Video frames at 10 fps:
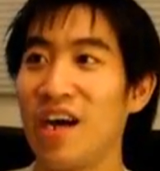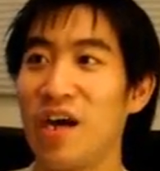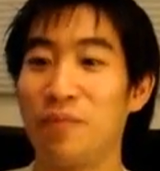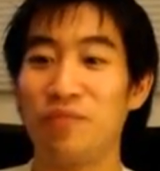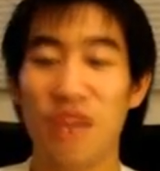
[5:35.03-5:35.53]

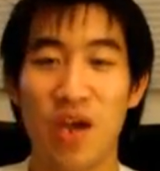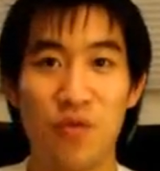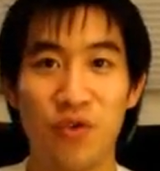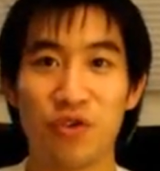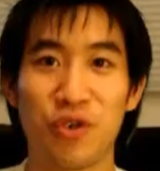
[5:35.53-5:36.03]

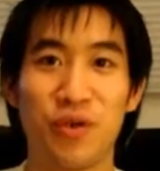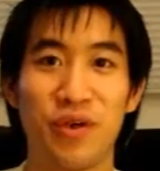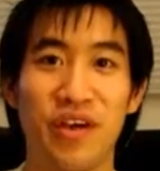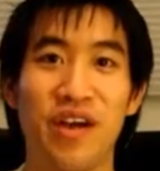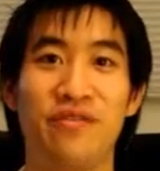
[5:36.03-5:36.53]
and we drew
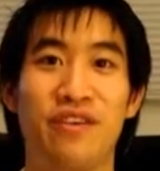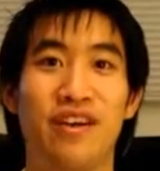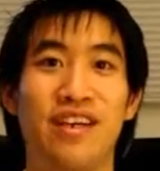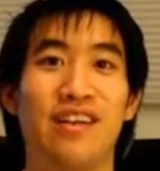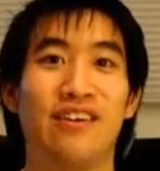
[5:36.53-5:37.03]
a
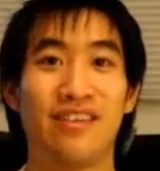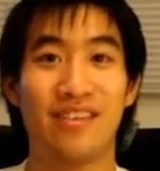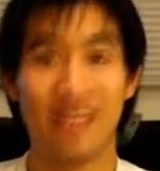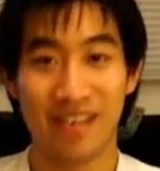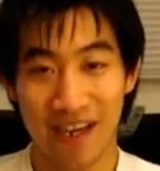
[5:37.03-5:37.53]
very
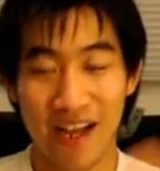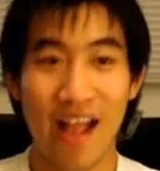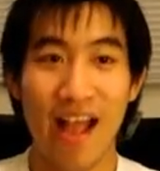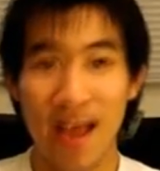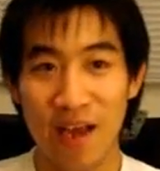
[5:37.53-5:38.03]
large
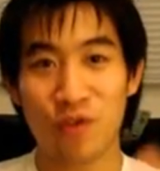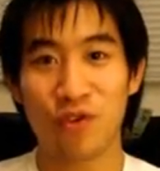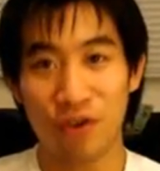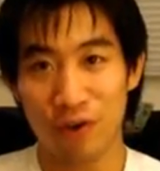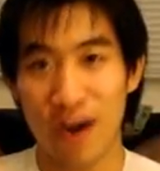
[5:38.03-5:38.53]

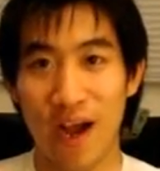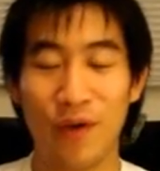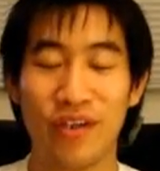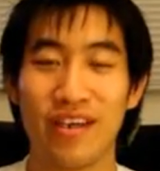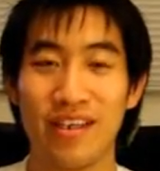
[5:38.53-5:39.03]
extra
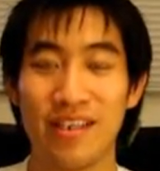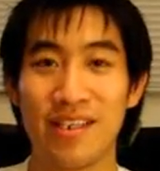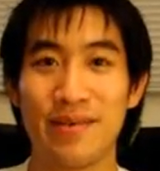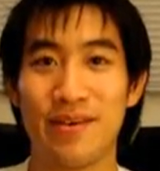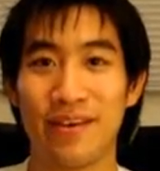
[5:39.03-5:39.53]
crowd
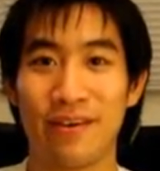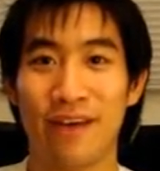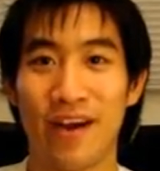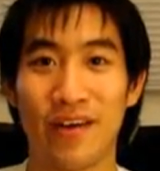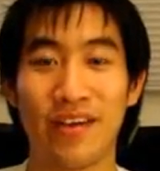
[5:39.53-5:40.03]
into our
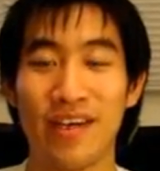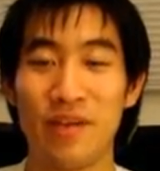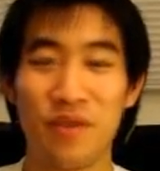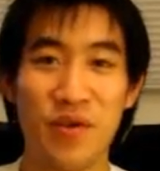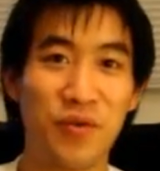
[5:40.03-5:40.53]
crowd.
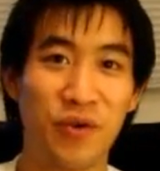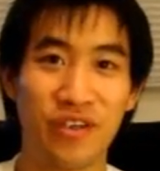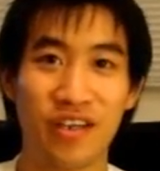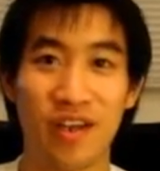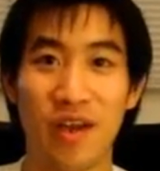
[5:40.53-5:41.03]
People
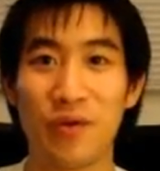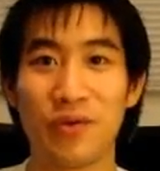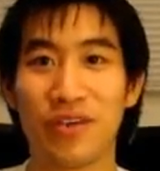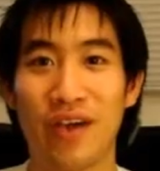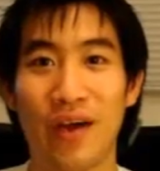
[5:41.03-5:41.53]
wanted to know what
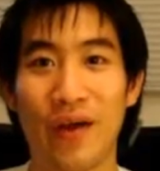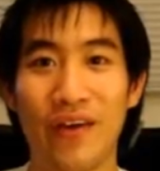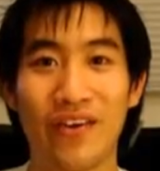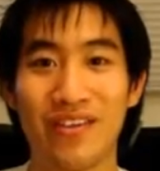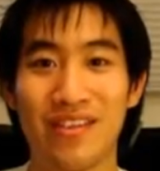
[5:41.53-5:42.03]
was
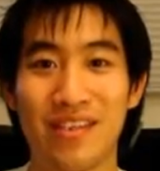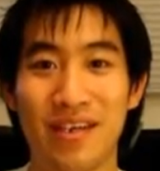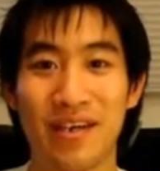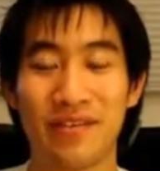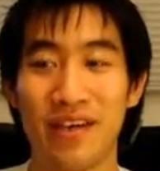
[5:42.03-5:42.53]
going on and
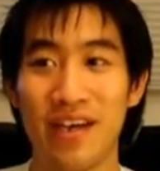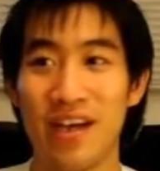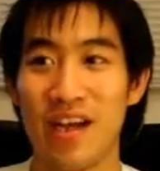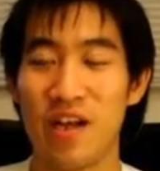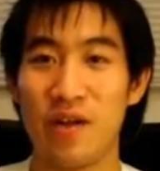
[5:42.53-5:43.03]
stuff.
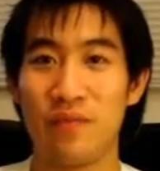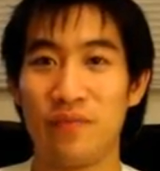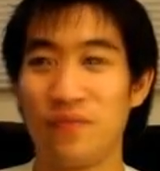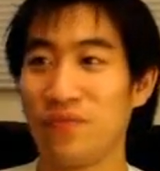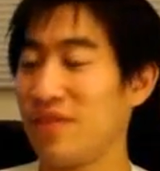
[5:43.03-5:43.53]
It
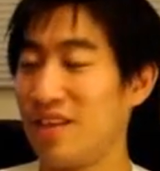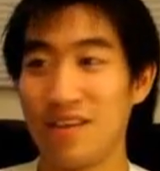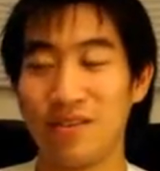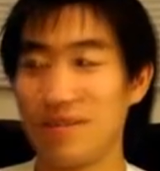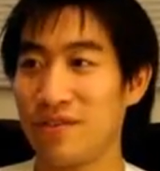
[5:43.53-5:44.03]

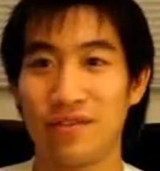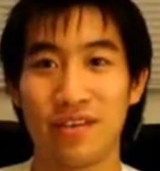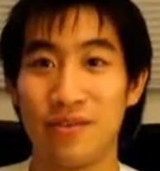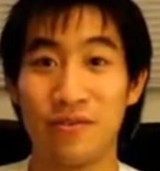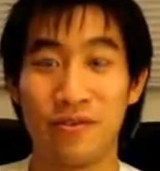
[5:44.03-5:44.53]

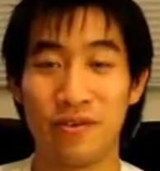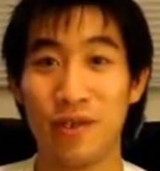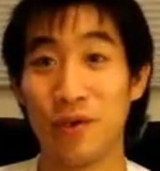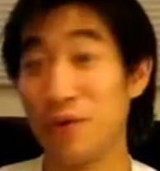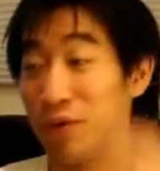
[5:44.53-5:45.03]
was
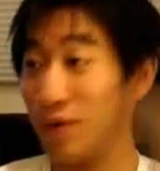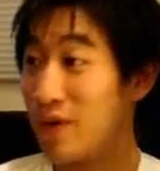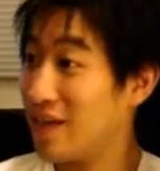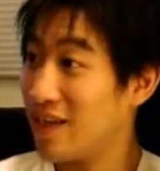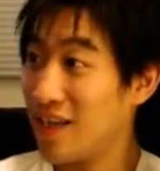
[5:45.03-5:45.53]
really cool.
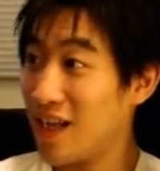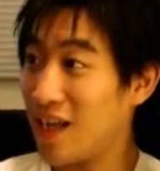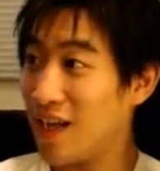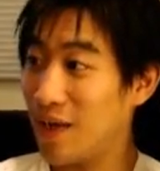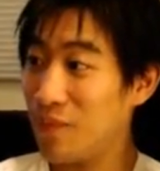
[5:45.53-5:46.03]

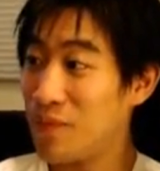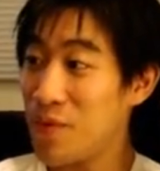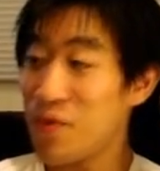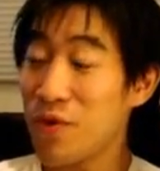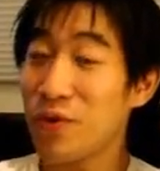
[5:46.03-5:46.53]

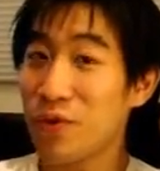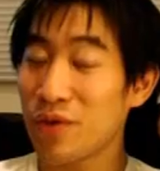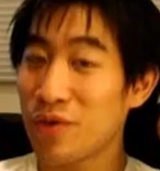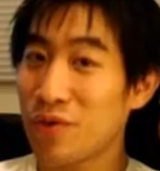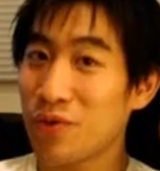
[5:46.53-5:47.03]
People didn't
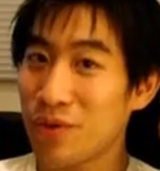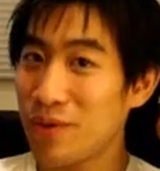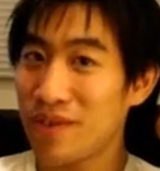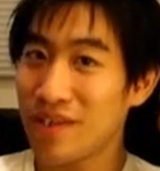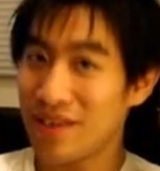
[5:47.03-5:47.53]
want to talk
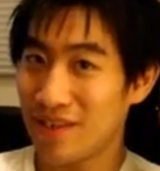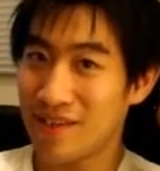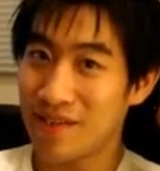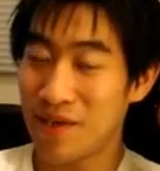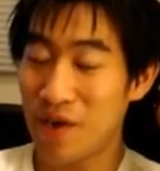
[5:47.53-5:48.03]
to each other
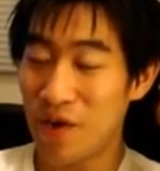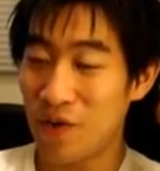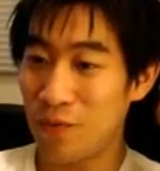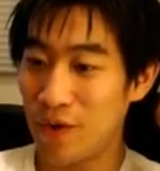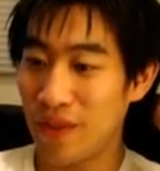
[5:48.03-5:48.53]
to start
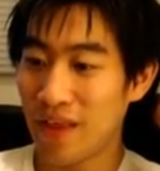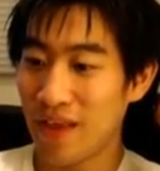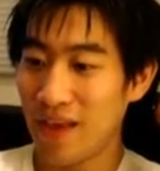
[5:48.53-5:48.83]
off with.